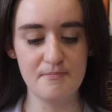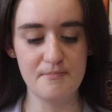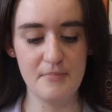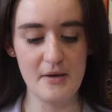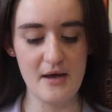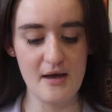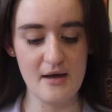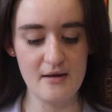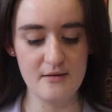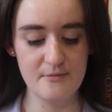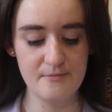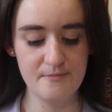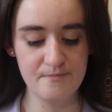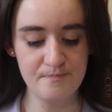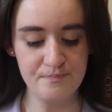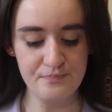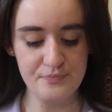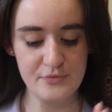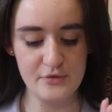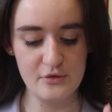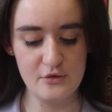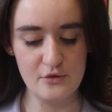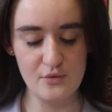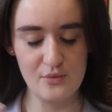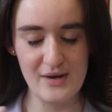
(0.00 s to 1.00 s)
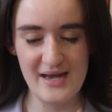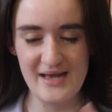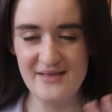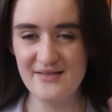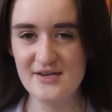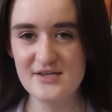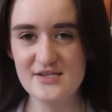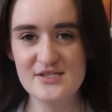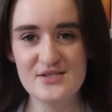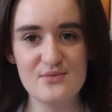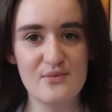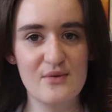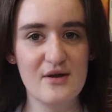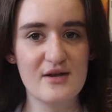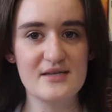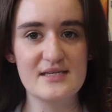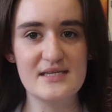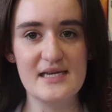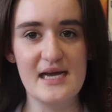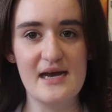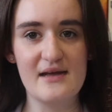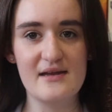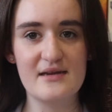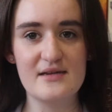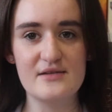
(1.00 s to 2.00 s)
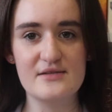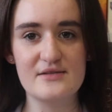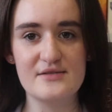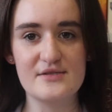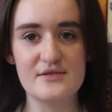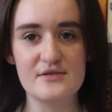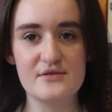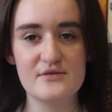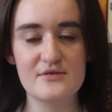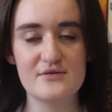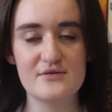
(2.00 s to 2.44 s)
but the way that it's worked out is